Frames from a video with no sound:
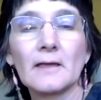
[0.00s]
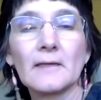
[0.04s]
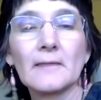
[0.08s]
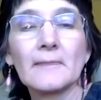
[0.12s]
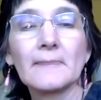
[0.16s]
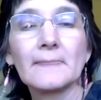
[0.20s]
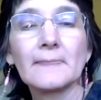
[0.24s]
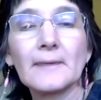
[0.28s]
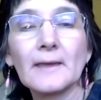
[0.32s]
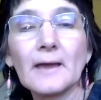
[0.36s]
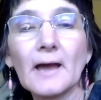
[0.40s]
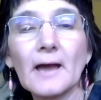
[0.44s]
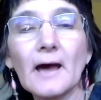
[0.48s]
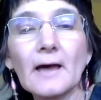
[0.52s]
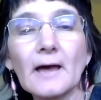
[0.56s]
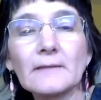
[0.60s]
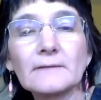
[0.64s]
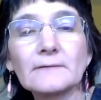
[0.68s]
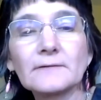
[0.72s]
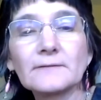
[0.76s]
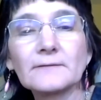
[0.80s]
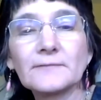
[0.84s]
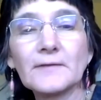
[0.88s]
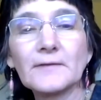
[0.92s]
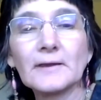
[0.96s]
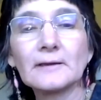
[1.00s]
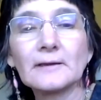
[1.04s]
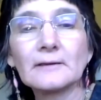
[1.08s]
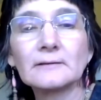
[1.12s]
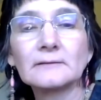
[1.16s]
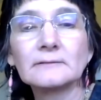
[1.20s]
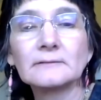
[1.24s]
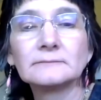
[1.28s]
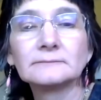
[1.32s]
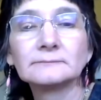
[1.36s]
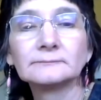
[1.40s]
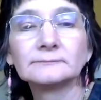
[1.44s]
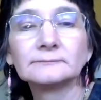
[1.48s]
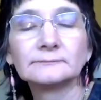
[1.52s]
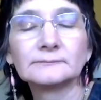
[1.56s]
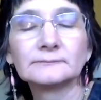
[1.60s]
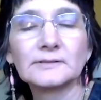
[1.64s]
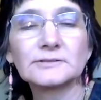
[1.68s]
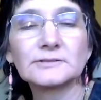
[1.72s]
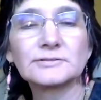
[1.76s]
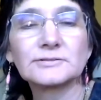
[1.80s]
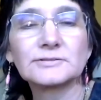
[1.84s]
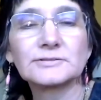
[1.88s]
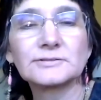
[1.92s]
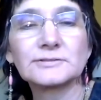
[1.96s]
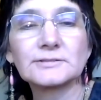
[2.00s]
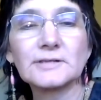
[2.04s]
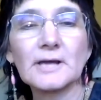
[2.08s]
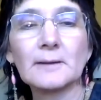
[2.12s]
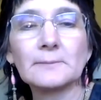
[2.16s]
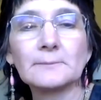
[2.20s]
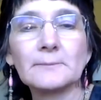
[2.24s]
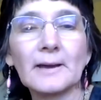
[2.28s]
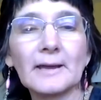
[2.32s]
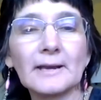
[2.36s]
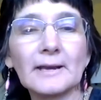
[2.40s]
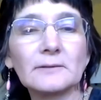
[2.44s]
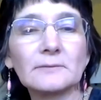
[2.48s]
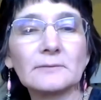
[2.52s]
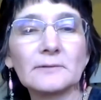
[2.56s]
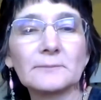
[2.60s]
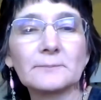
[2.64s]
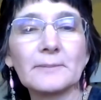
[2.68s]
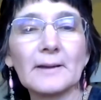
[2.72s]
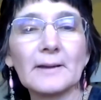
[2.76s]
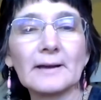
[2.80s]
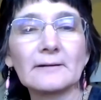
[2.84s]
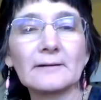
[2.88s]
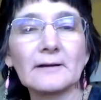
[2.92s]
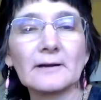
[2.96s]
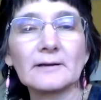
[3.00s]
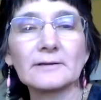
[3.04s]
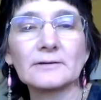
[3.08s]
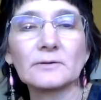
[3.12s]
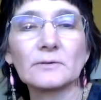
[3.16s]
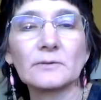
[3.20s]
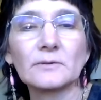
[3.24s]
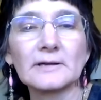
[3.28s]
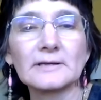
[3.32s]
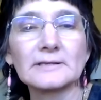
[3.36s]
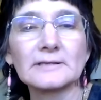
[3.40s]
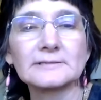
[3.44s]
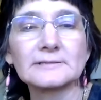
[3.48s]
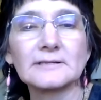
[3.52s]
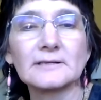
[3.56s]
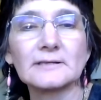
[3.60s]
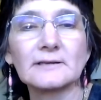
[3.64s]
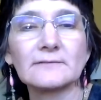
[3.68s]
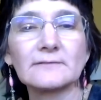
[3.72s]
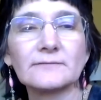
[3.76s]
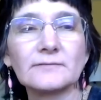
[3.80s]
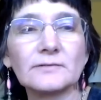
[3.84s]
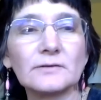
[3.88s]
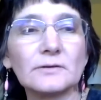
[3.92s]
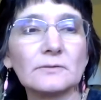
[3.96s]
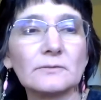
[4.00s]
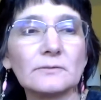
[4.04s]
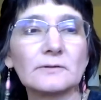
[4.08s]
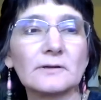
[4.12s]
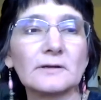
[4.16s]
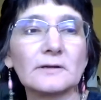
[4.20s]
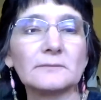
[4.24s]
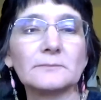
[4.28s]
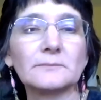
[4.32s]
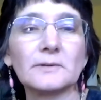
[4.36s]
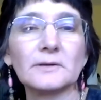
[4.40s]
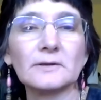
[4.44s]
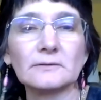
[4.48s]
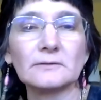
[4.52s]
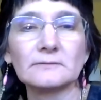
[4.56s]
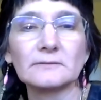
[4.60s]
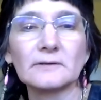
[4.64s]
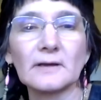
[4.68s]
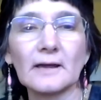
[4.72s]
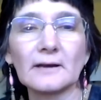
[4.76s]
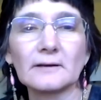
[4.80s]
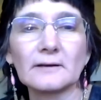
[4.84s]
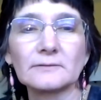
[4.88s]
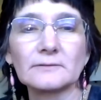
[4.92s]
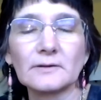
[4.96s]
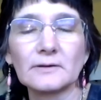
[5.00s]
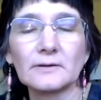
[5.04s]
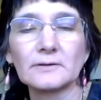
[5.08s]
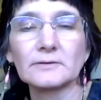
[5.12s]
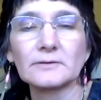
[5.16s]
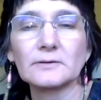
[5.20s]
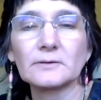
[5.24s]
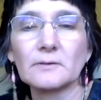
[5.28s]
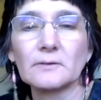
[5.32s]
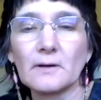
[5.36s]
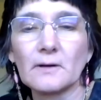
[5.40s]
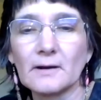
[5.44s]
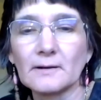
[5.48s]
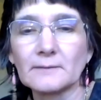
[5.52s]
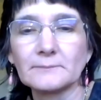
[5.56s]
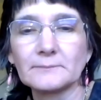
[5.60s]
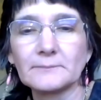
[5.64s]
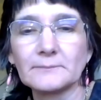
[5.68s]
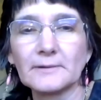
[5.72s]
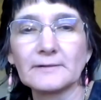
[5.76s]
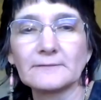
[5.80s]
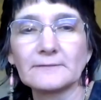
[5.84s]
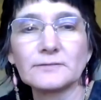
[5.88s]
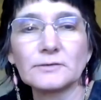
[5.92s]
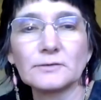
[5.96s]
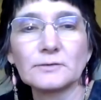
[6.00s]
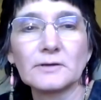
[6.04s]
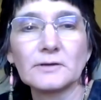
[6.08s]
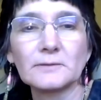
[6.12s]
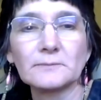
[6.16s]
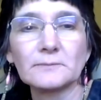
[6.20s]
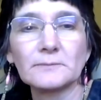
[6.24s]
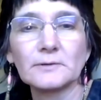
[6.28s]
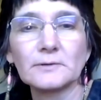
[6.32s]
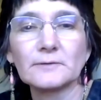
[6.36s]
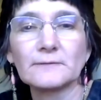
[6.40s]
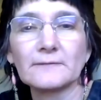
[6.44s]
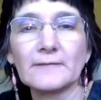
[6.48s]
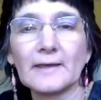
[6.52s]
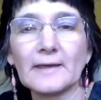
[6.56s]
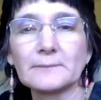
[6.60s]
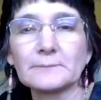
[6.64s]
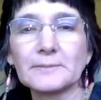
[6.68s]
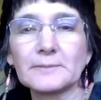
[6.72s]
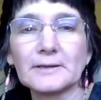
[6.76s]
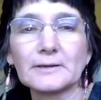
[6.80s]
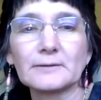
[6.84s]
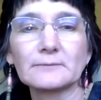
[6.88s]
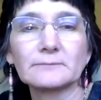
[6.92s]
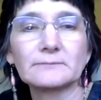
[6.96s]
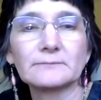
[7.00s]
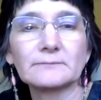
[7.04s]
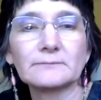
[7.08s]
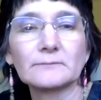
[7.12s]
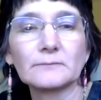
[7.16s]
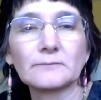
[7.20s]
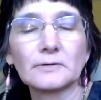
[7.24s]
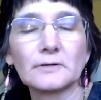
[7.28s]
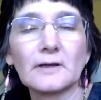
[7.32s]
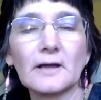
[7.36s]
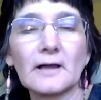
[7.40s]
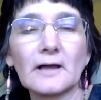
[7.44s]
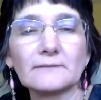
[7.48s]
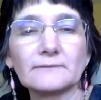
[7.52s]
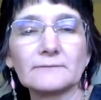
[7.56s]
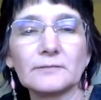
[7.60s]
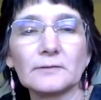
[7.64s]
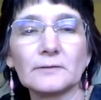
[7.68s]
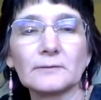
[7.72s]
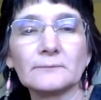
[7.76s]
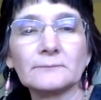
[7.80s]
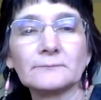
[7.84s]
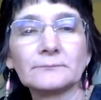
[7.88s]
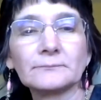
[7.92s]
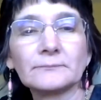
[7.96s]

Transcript: The other thing, somebody background noise, and if you could mute, I don't know who you are, but if you could mute, that'd be real helpful.